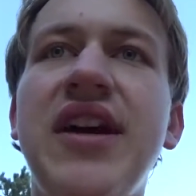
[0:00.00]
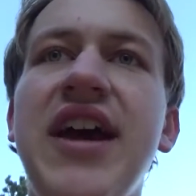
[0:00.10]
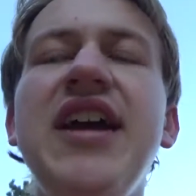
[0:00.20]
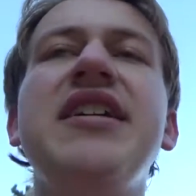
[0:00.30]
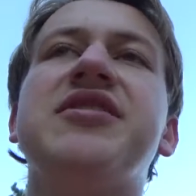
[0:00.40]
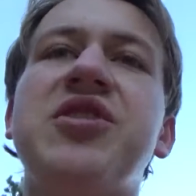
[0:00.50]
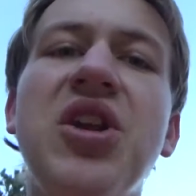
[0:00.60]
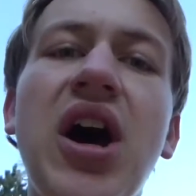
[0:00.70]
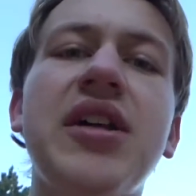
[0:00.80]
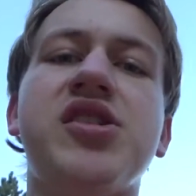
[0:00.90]
It is
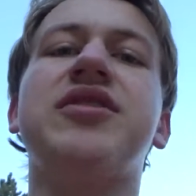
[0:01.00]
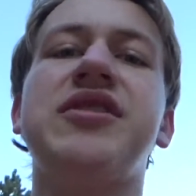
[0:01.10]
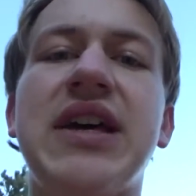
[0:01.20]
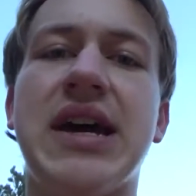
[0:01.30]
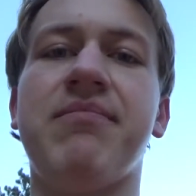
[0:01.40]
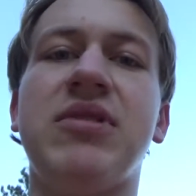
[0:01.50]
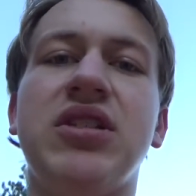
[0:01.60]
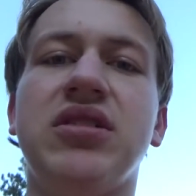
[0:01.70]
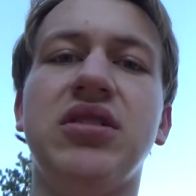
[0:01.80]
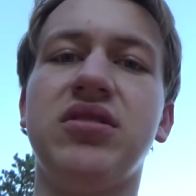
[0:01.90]
not just them.
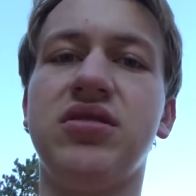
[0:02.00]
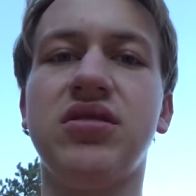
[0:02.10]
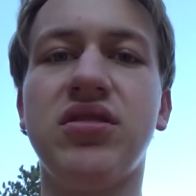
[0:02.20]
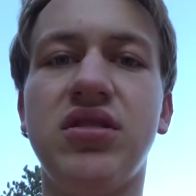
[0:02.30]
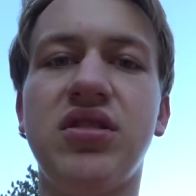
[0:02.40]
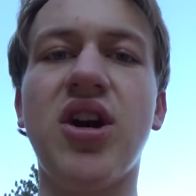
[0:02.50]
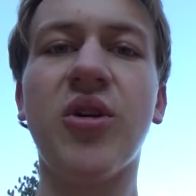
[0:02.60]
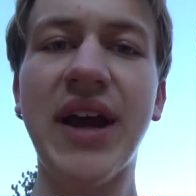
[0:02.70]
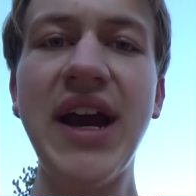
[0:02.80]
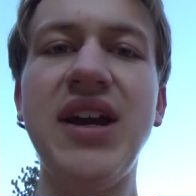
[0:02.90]

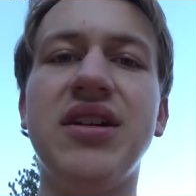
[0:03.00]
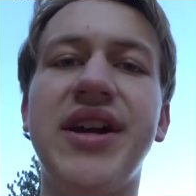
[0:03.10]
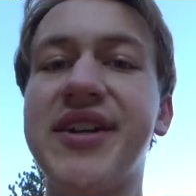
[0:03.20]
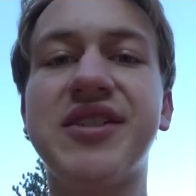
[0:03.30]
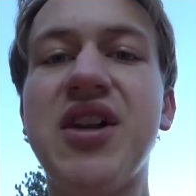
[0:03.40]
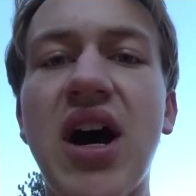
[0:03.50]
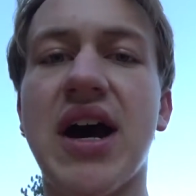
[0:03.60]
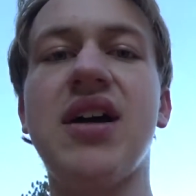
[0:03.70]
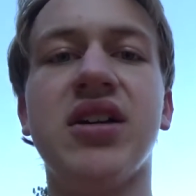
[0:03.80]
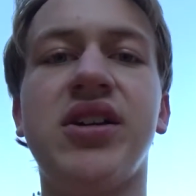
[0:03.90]
Okay? It's
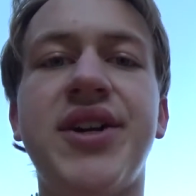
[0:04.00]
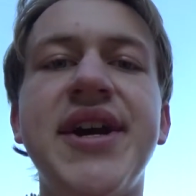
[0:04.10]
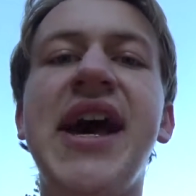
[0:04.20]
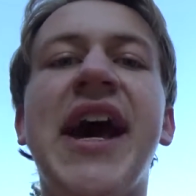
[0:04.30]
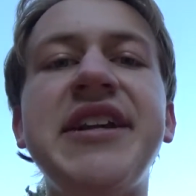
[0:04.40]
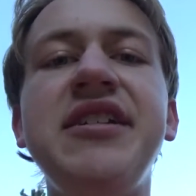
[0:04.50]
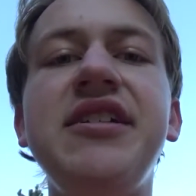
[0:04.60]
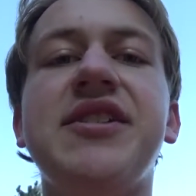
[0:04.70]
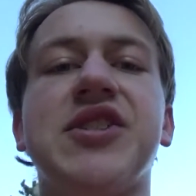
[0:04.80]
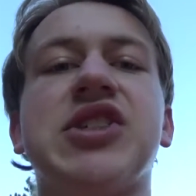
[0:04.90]
not. And you
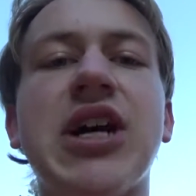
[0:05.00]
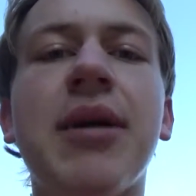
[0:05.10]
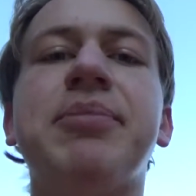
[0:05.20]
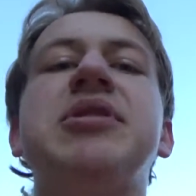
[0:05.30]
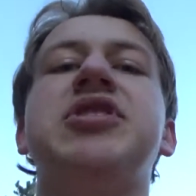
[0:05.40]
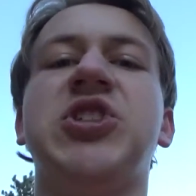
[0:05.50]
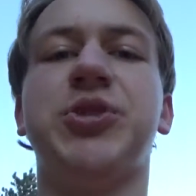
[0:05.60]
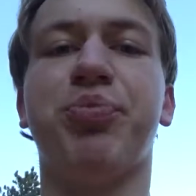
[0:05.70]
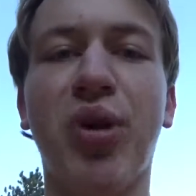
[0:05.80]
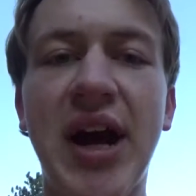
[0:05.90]
need to stop
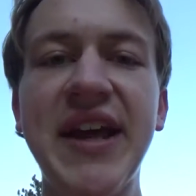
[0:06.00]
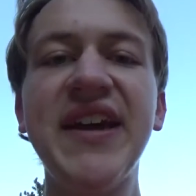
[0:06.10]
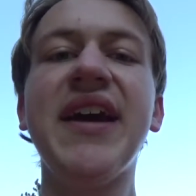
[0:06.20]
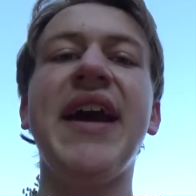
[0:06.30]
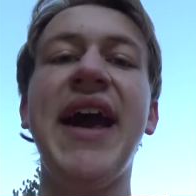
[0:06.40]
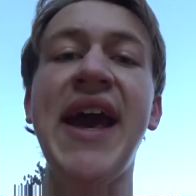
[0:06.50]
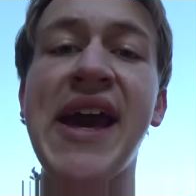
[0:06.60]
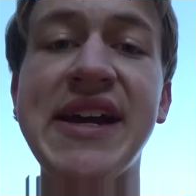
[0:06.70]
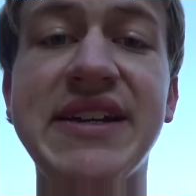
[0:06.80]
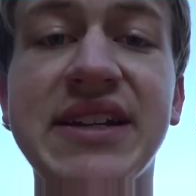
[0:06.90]
spreading
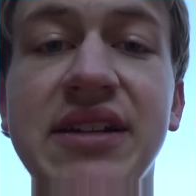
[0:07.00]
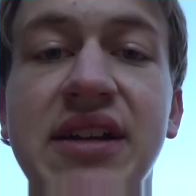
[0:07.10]
hate